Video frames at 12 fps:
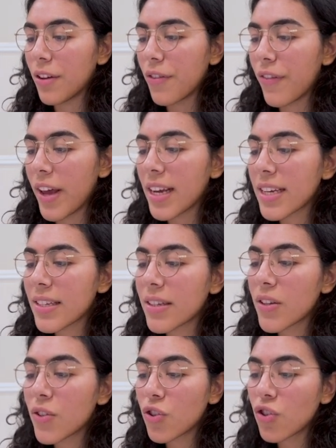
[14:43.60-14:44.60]
effects.
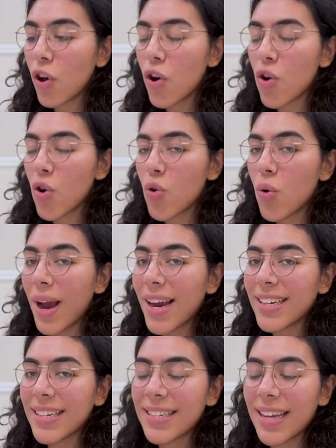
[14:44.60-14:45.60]
So I
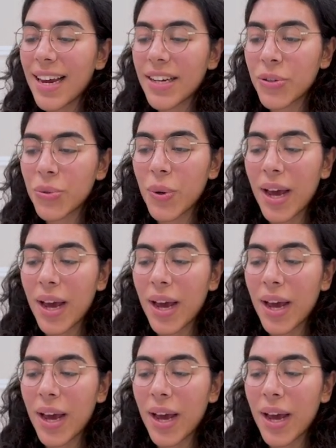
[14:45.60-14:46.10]
decided to